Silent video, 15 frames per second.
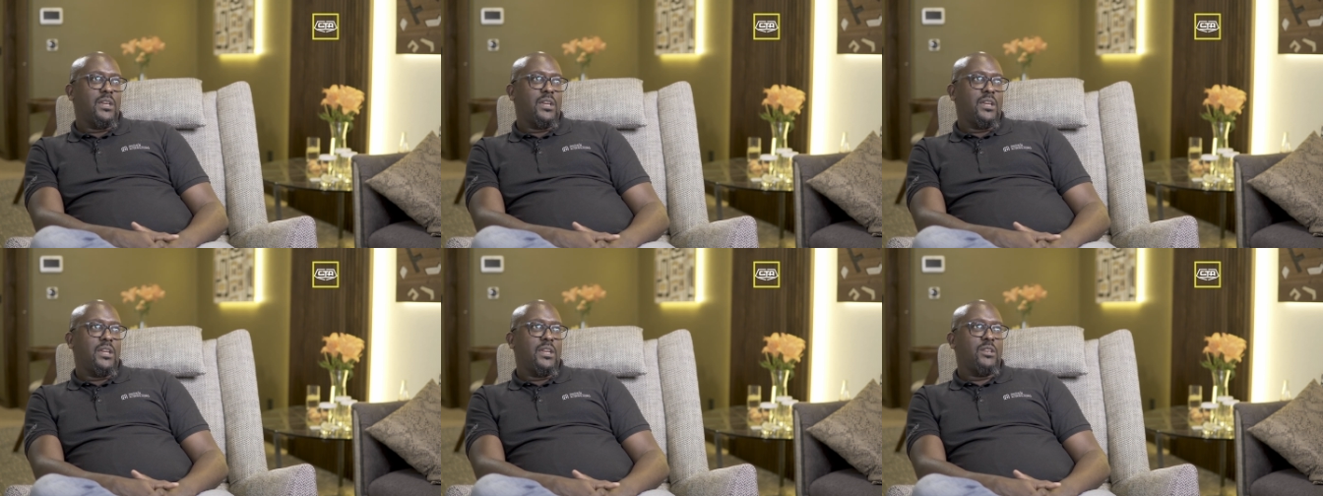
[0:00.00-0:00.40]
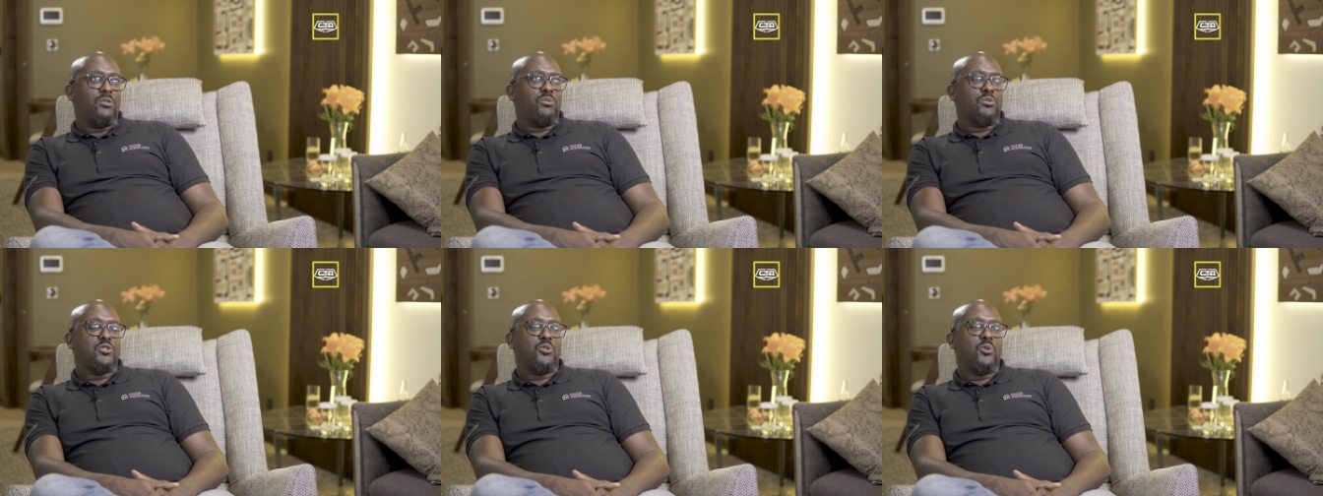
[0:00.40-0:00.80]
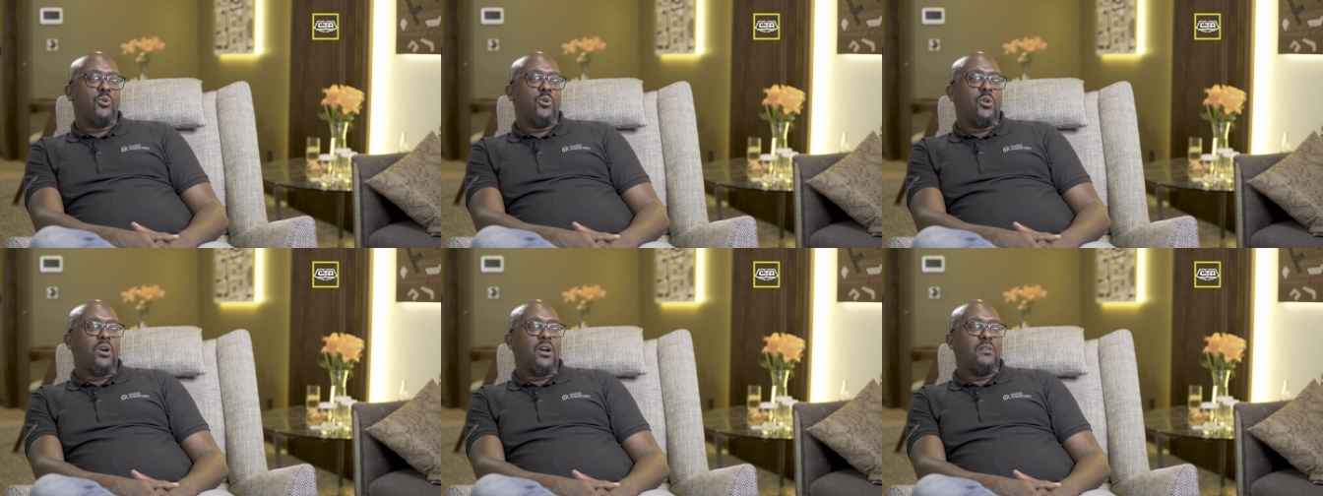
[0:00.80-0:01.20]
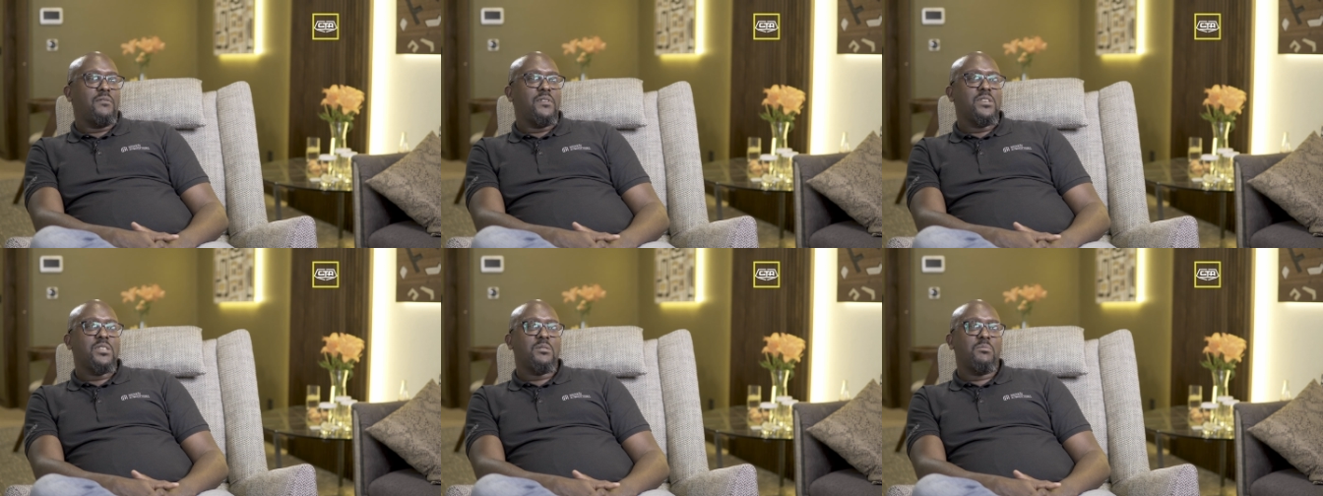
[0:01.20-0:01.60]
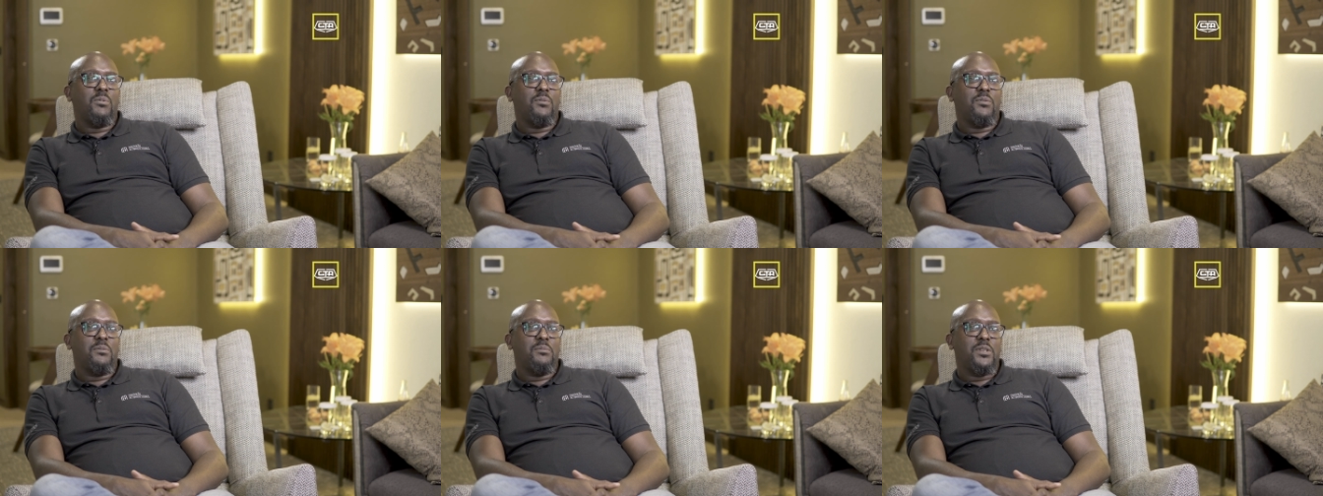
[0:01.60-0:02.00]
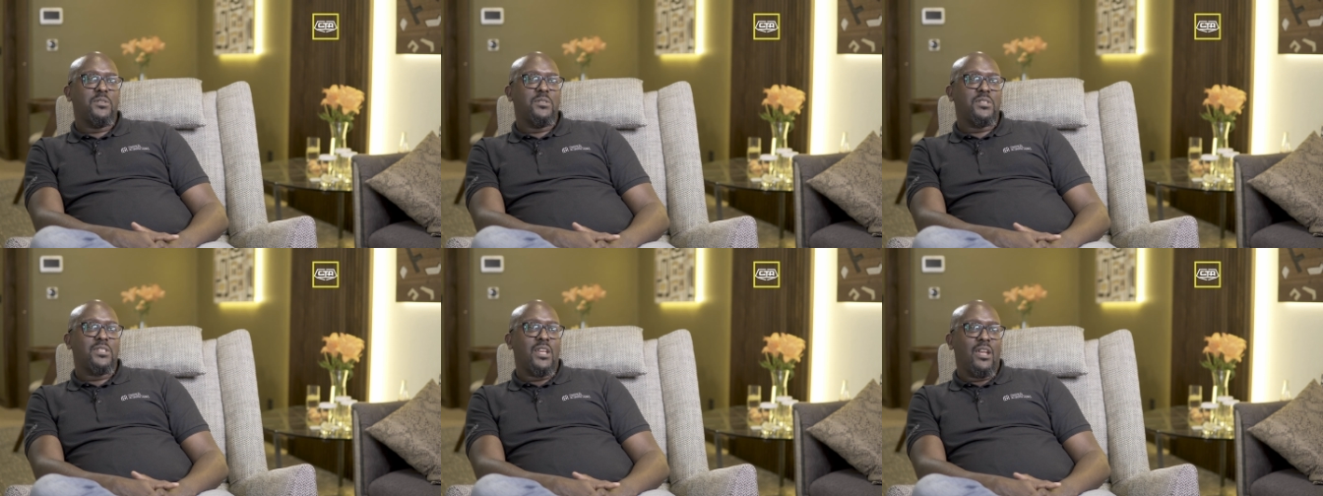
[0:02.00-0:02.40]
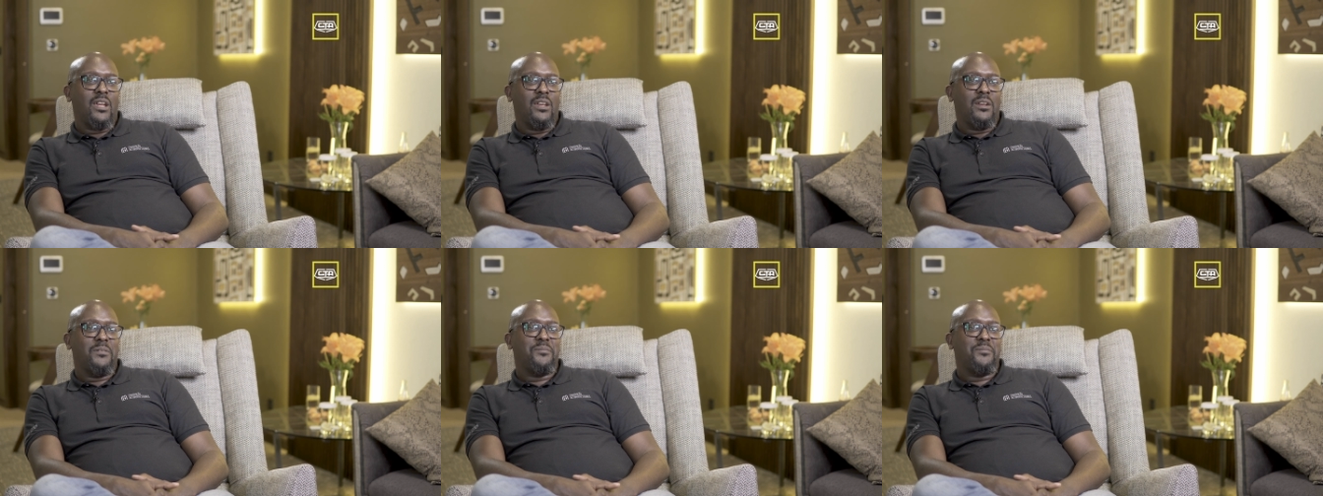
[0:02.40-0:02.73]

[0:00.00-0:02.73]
it, it, was no longer feasible for me to stay.